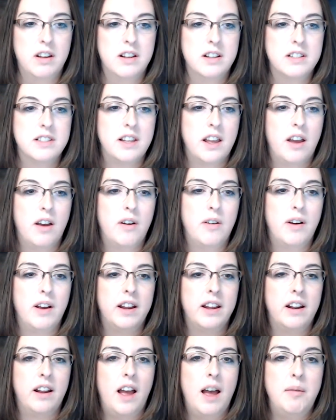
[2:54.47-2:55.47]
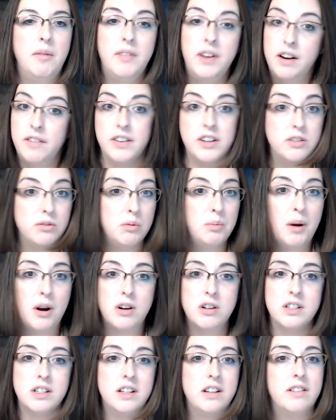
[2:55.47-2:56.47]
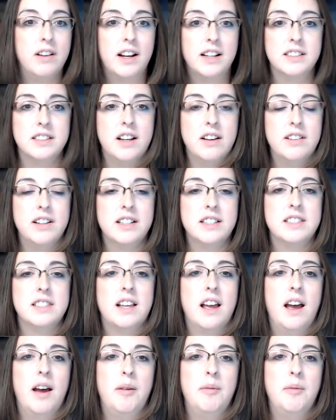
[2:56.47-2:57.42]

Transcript: So I'm a very visual person. You guys know this.